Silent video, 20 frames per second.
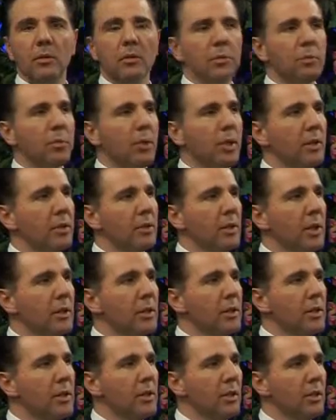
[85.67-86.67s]
Jewish brothers
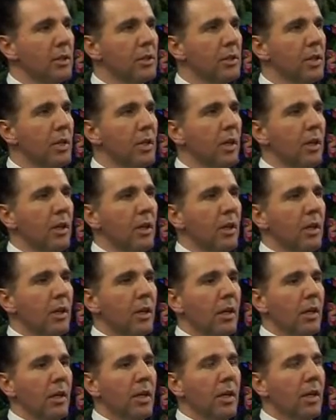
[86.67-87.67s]
and sisters,
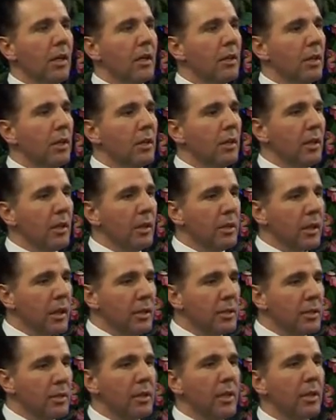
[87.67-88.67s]
and
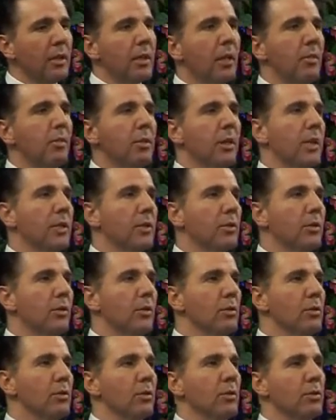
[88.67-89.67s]
that is their
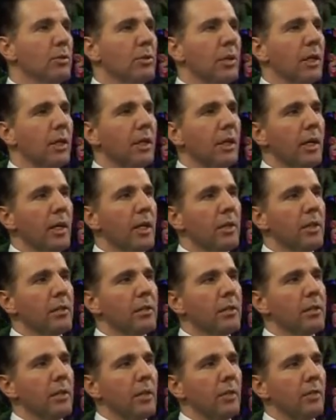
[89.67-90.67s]
obligation also to struggle
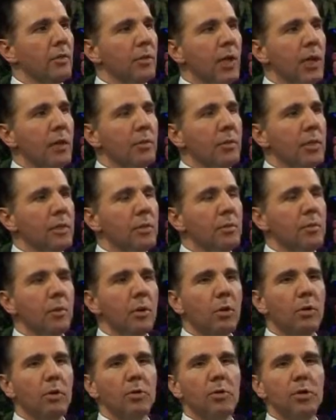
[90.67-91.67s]
against Darwinism,
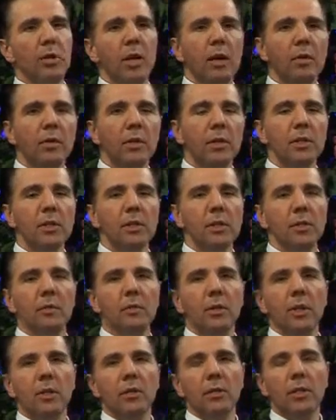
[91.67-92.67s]
because
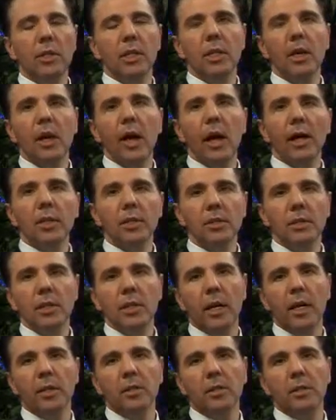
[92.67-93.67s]
Darwinism denies
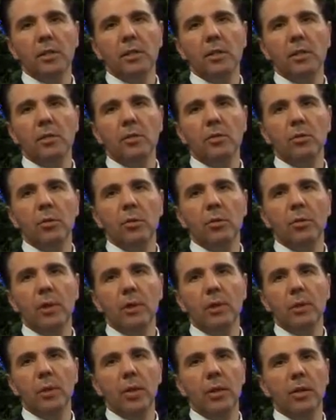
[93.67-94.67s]
the existence of
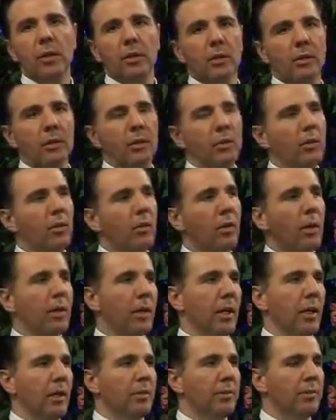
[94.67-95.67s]
a creator, of
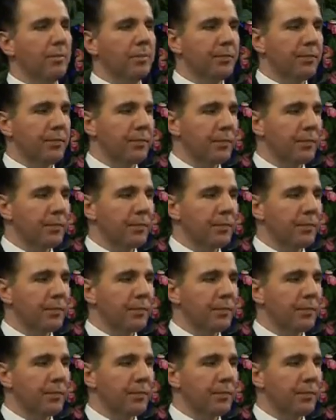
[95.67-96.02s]
Allah.